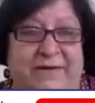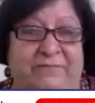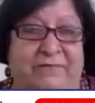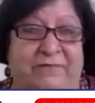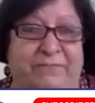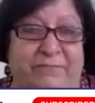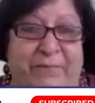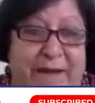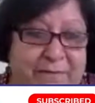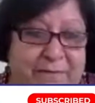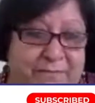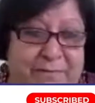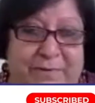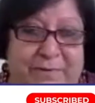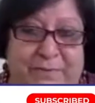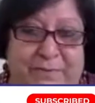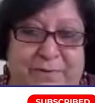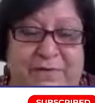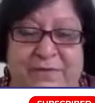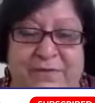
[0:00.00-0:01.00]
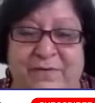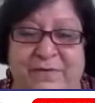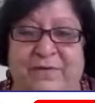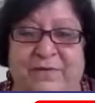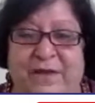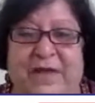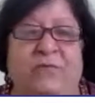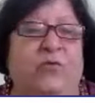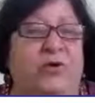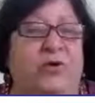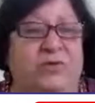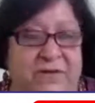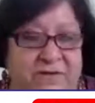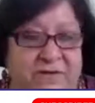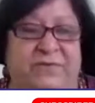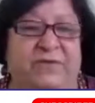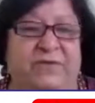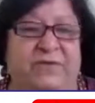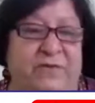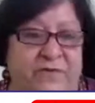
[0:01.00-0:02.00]
with bad people, and what's the
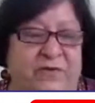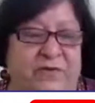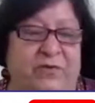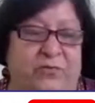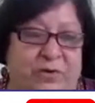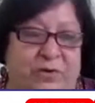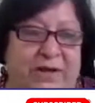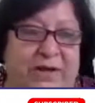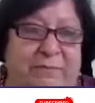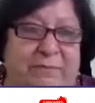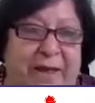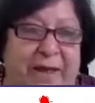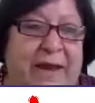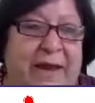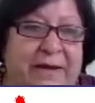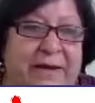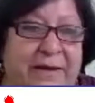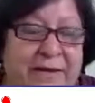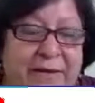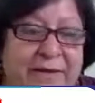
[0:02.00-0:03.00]
difference between good and bad